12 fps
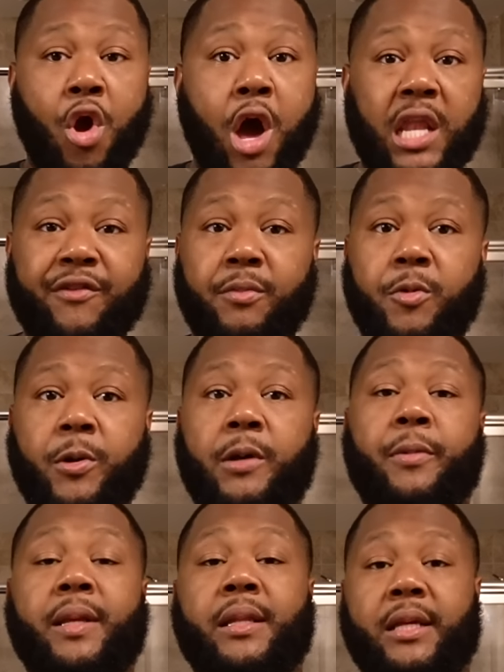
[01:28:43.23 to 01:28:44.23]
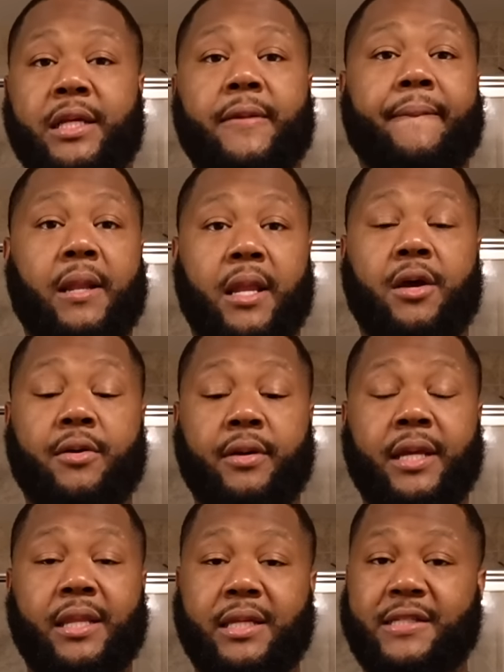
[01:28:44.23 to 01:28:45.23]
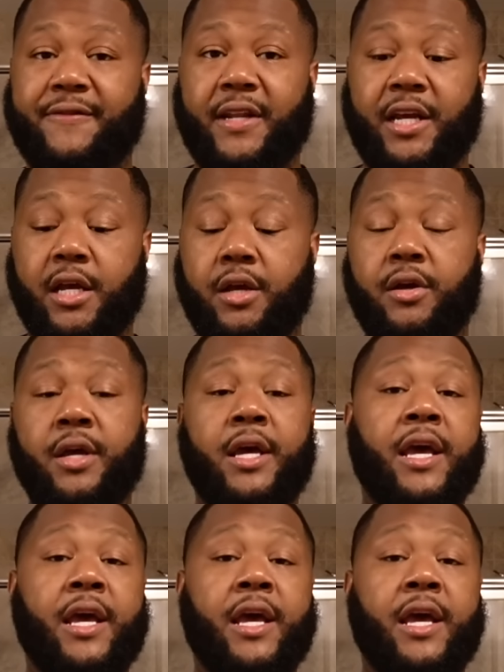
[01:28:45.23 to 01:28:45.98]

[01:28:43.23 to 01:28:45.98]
Other one will be linked below in this video.